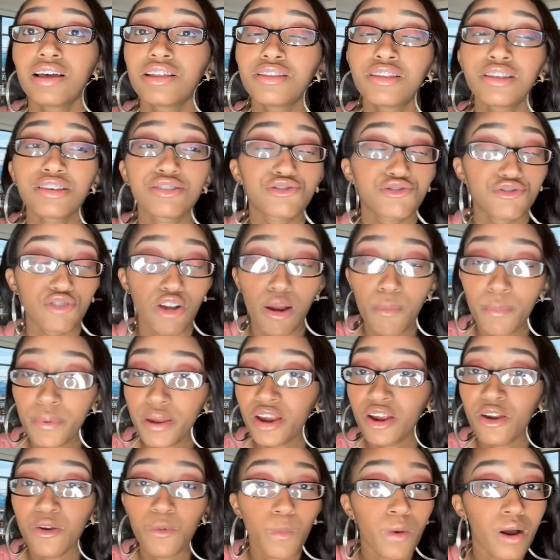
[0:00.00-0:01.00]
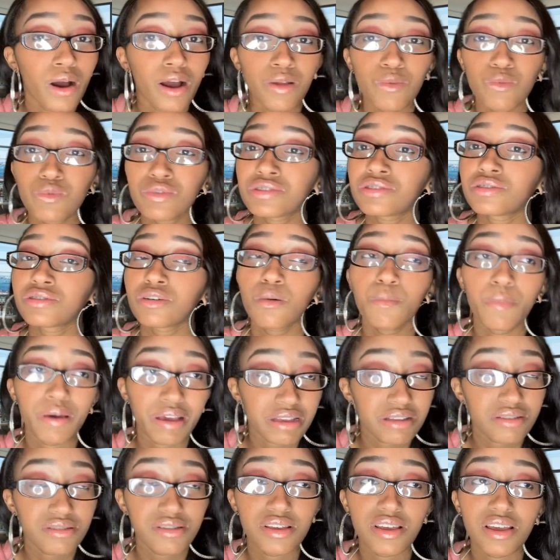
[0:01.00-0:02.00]
the strawberry one was so
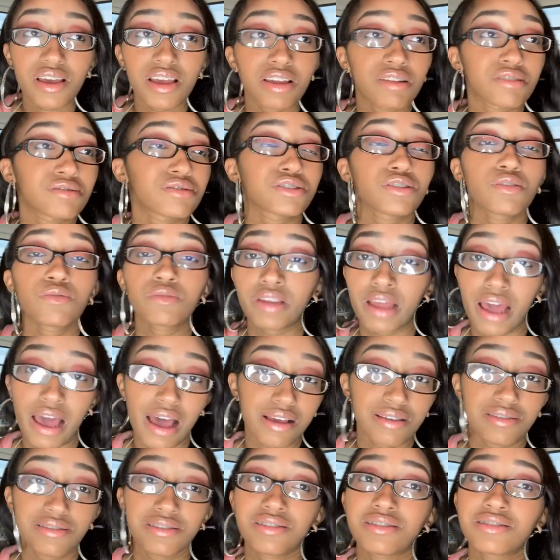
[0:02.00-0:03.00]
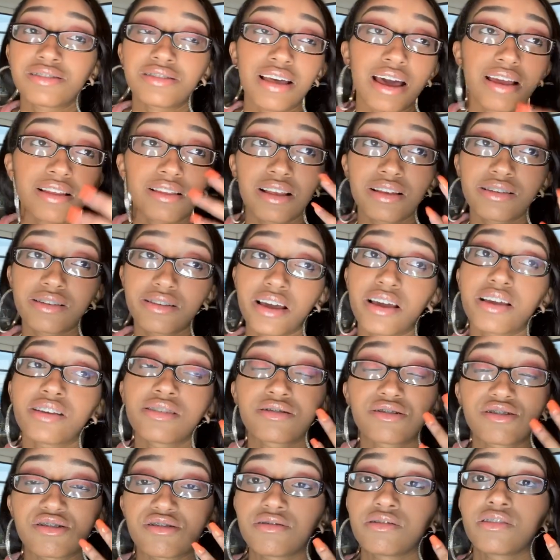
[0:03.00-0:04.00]
basic and so nasty and it's like the
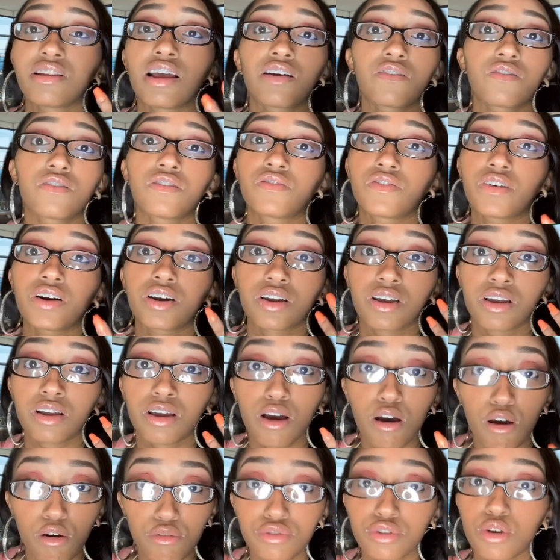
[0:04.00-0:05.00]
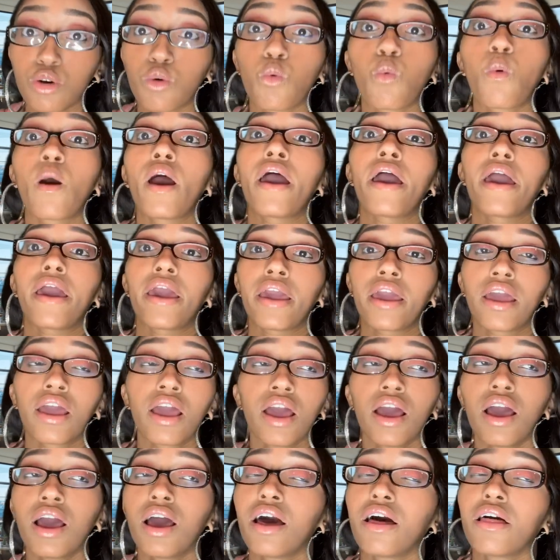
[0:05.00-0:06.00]
taste just never fucking goes away
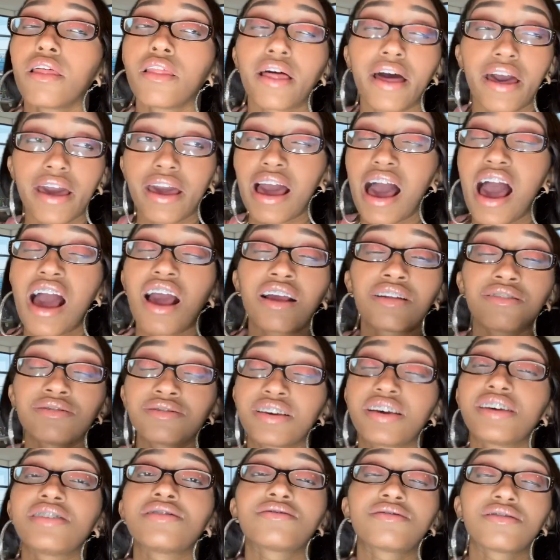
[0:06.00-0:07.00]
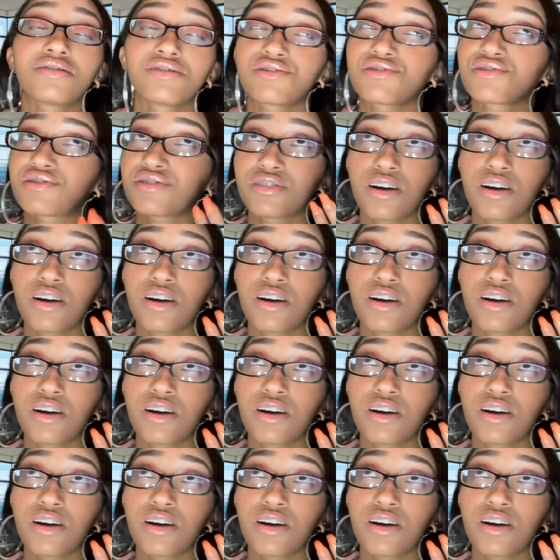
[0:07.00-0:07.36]
like i can taste it just